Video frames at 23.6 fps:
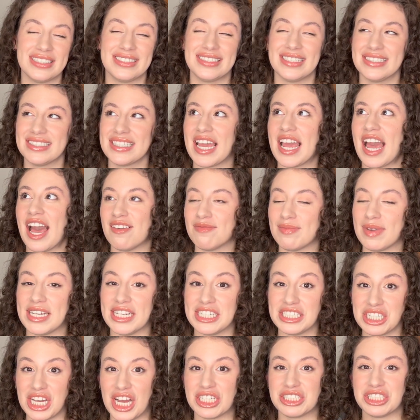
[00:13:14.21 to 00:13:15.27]
since I have my
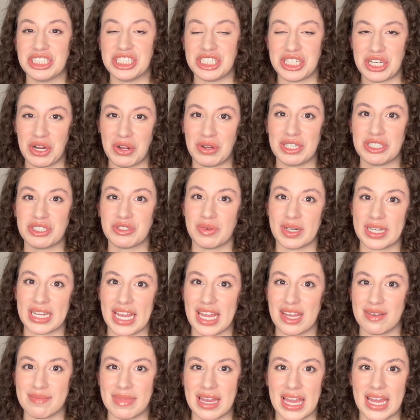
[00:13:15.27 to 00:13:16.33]
Natasha Denona
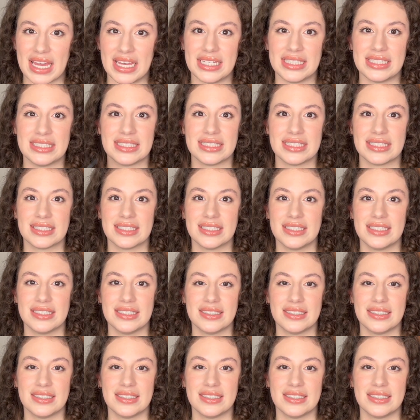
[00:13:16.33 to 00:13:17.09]
28 pans